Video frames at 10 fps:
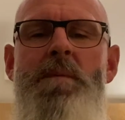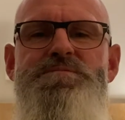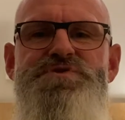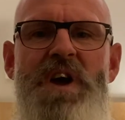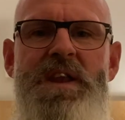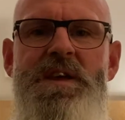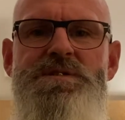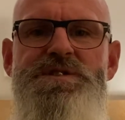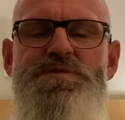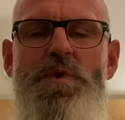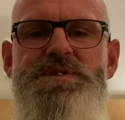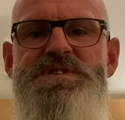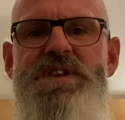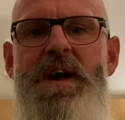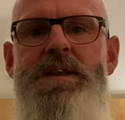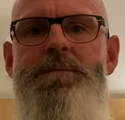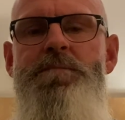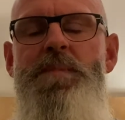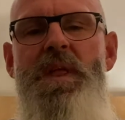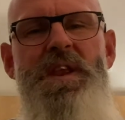Jack Nicklaus once said
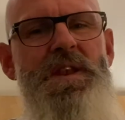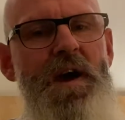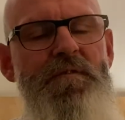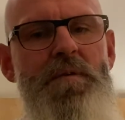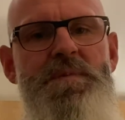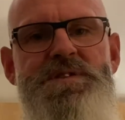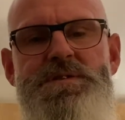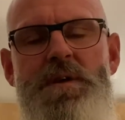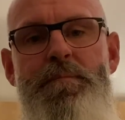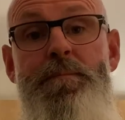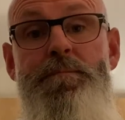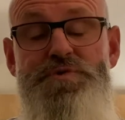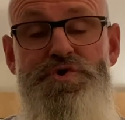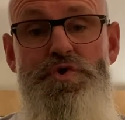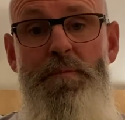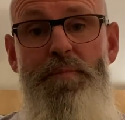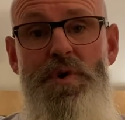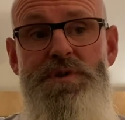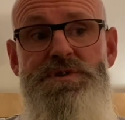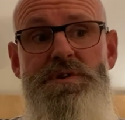that he never missed a short
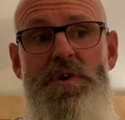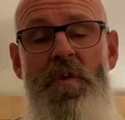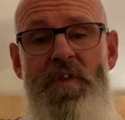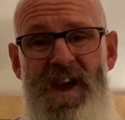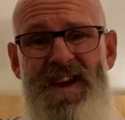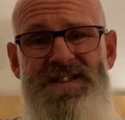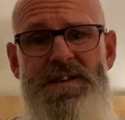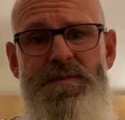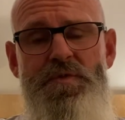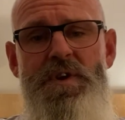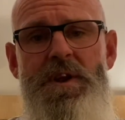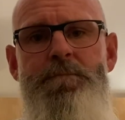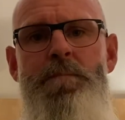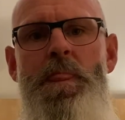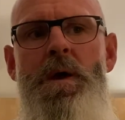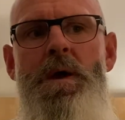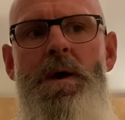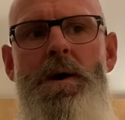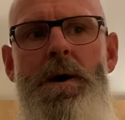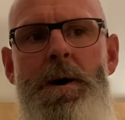putt on the 18th green.
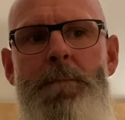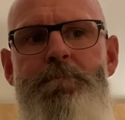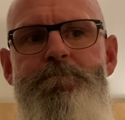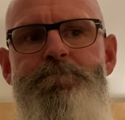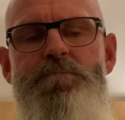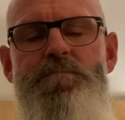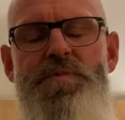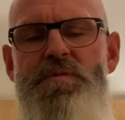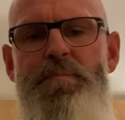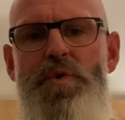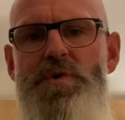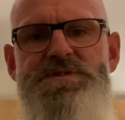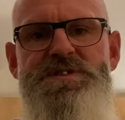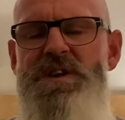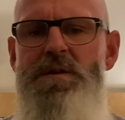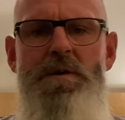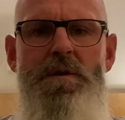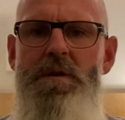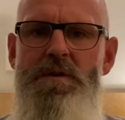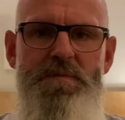The reporter said,
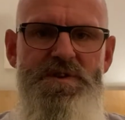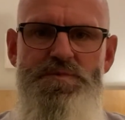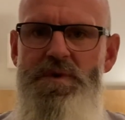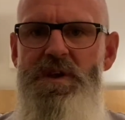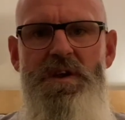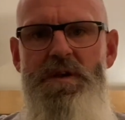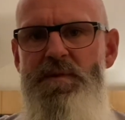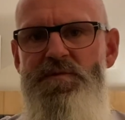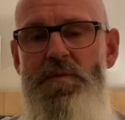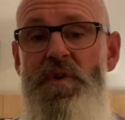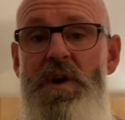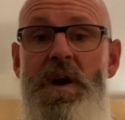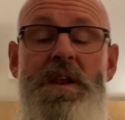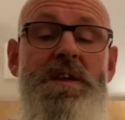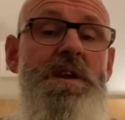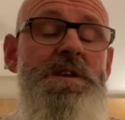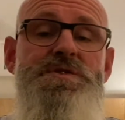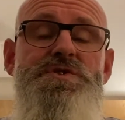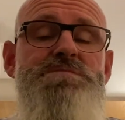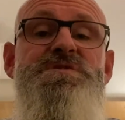no, you missed one here, you missed one there, and he
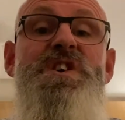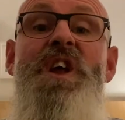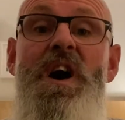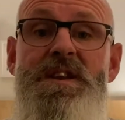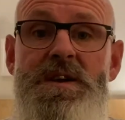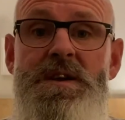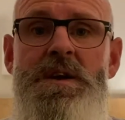just denied it.